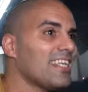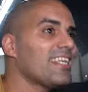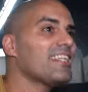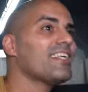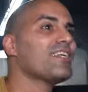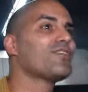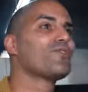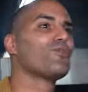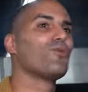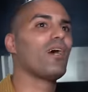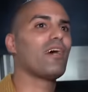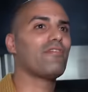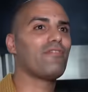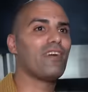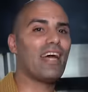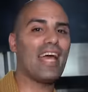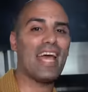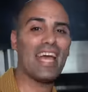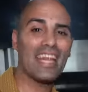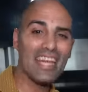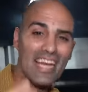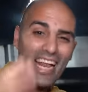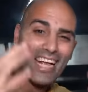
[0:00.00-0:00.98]
needed to have
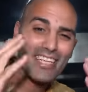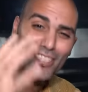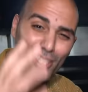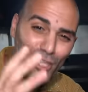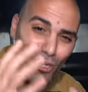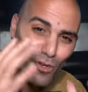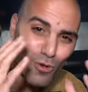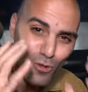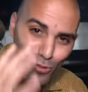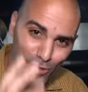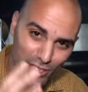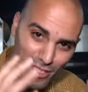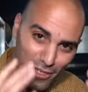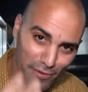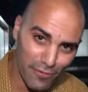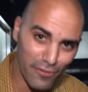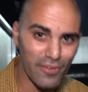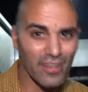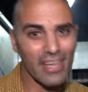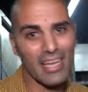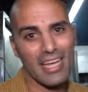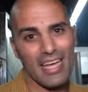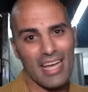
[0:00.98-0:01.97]
an exclusive
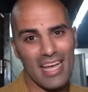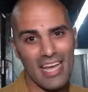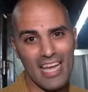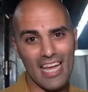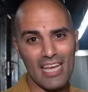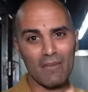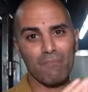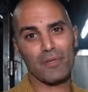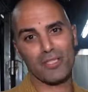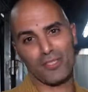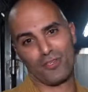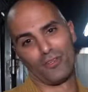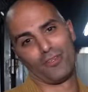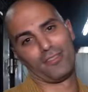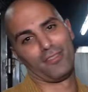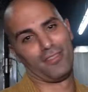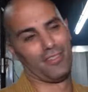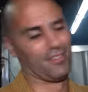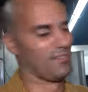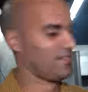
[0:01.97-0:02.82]
episode.